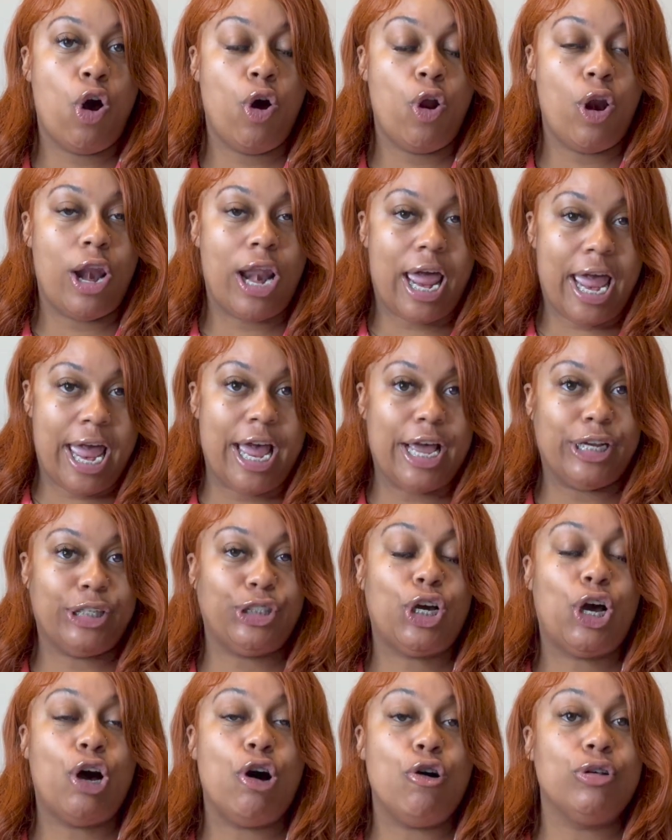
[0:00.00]
lash
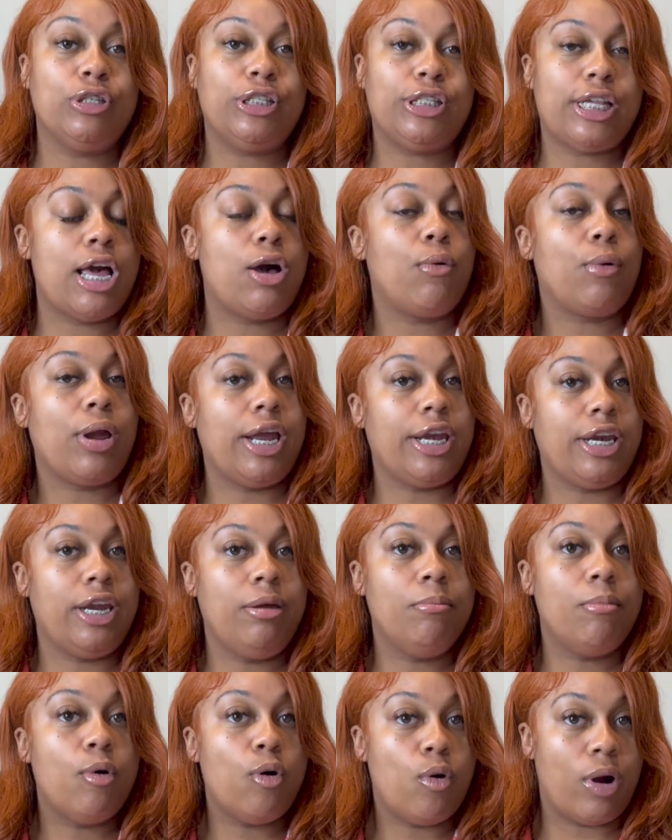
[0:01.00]
wholesale
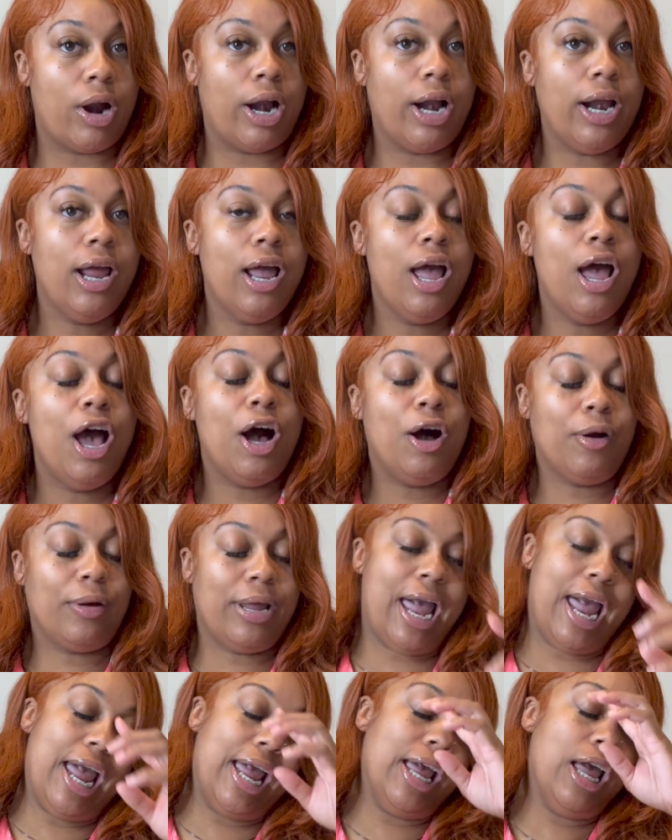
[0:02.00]
anymore,
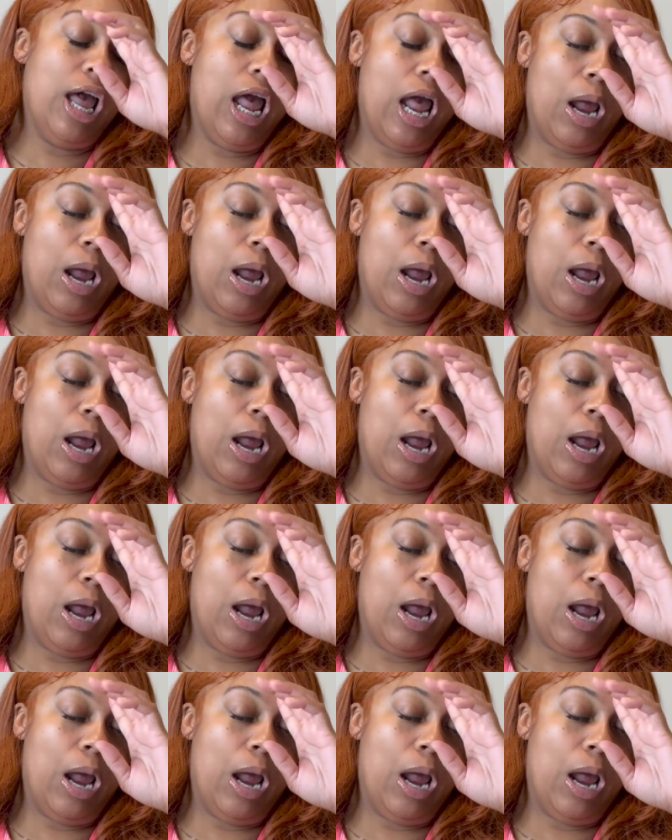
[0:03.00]
okay?